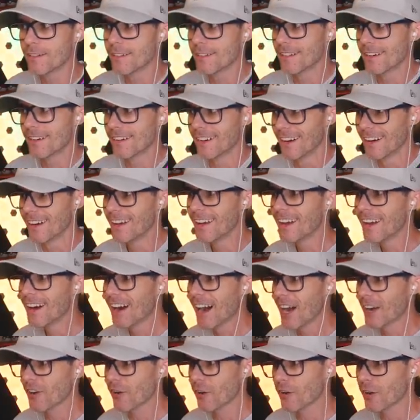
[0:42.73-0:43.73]

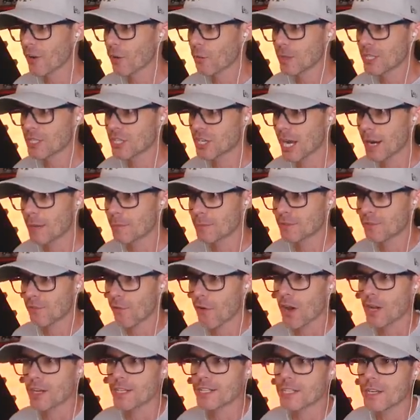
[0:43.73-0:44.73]
I don't know which comes
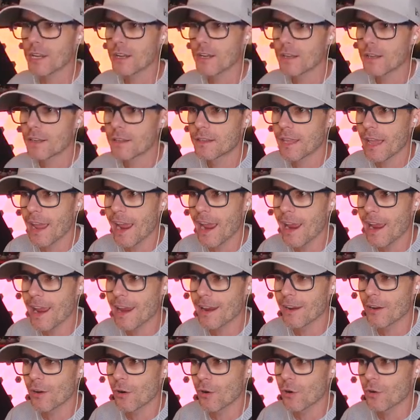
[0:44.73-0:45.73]
first, the
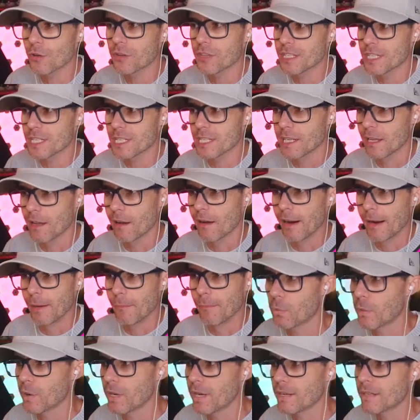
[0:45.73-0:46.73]
hen or the
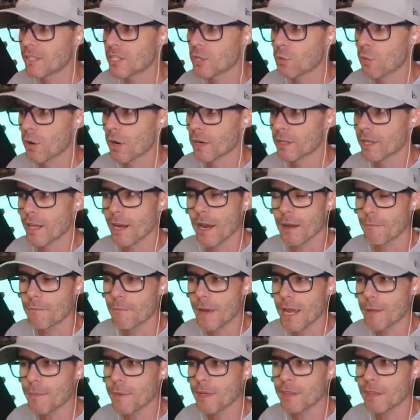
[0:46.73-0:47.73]
slime. We need to work that out.
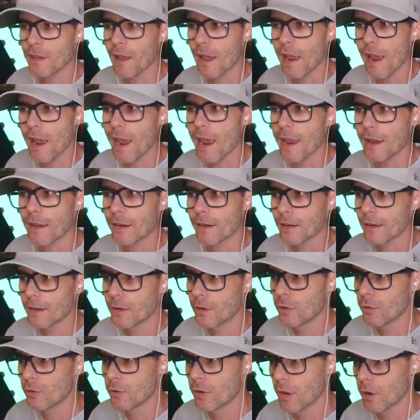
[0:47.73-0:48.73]
Maybe the egg,
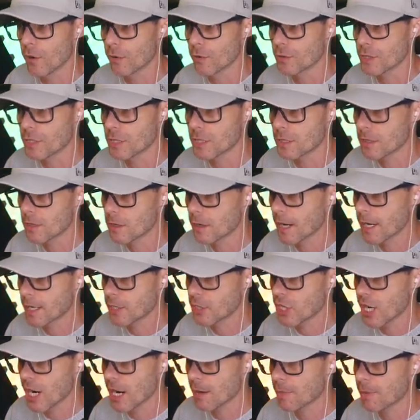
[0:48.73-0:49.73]
who knows? Hey
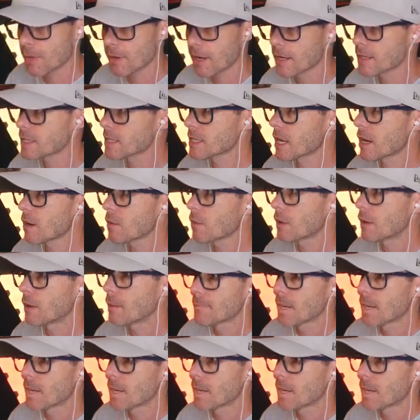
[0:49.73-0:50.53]
champ, how's it going?